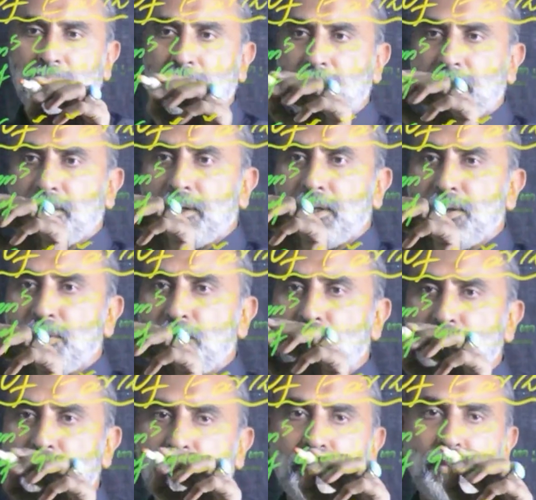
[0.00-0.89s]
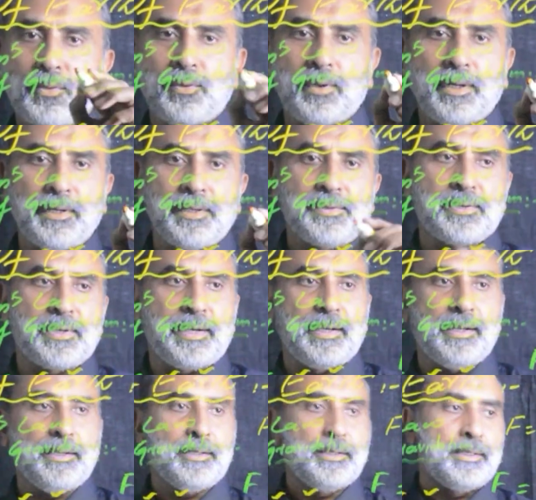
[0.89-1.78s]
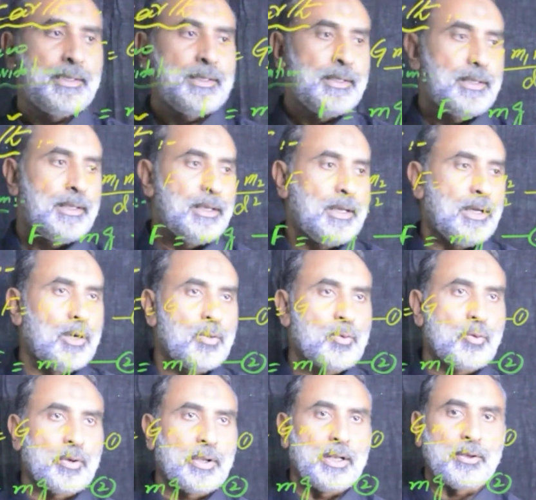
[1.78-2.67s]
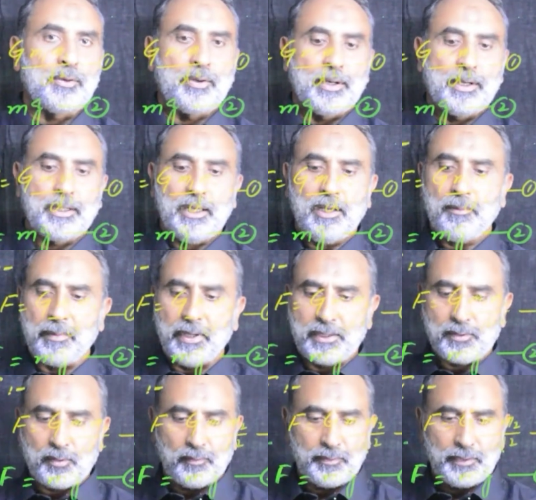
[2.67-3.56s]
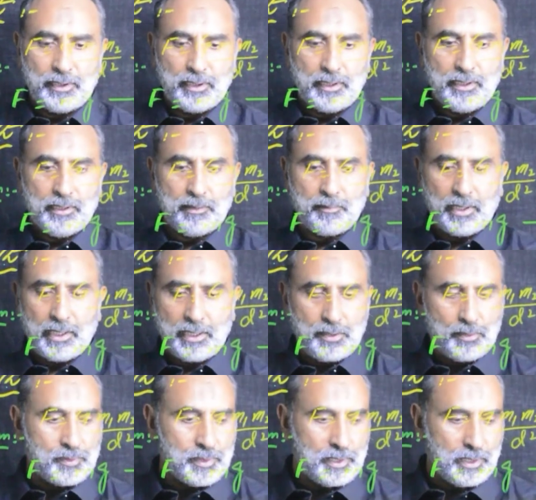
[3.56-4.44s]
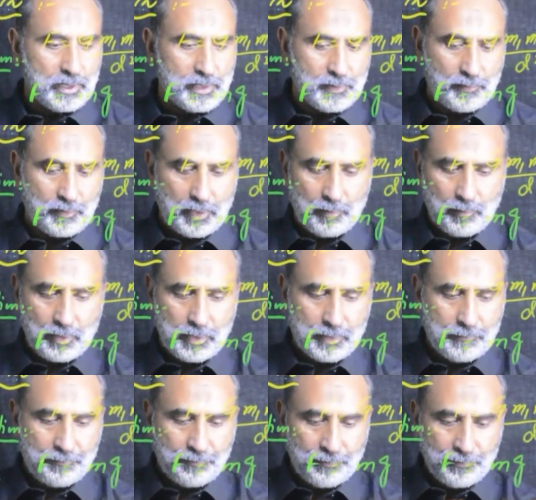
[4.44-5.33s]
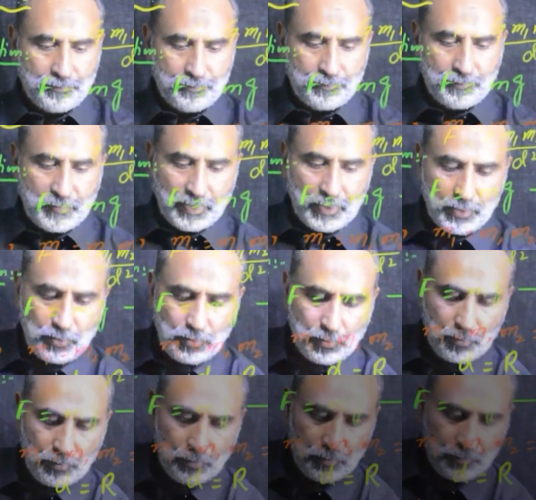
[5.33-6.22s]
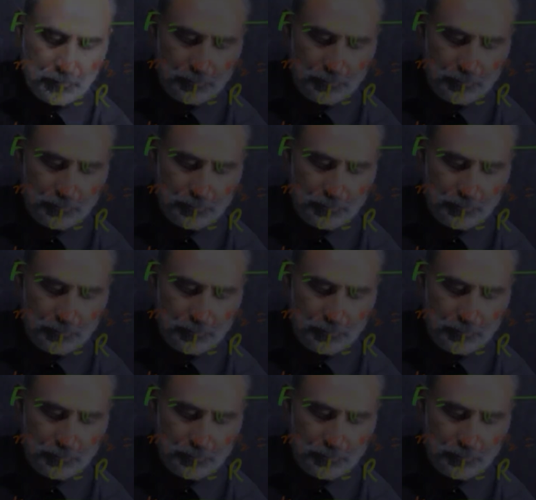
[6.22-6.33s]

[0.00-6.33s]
I hope you should understand how to calculate the mass of the earth by using this formula. Thank you.